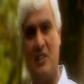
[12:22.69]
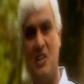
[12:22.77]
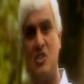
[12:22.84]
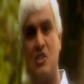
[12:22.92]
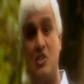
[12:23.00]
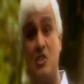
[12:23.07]

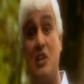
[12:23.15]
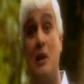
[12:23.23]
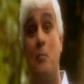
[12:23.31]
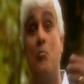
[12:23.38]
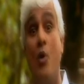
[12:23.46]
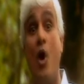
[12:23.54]
This is an
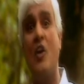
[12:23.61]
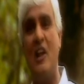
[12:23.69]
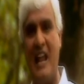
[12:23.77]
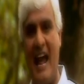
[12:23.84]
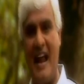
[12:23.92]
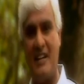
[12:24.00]

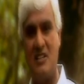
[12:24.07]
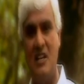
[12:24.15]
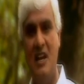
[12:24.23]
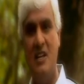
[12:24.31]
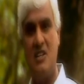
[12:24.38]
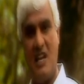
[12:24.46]
immoral act,
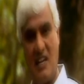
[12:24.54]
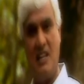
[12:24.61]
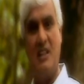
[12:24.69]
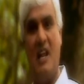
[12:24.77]
taking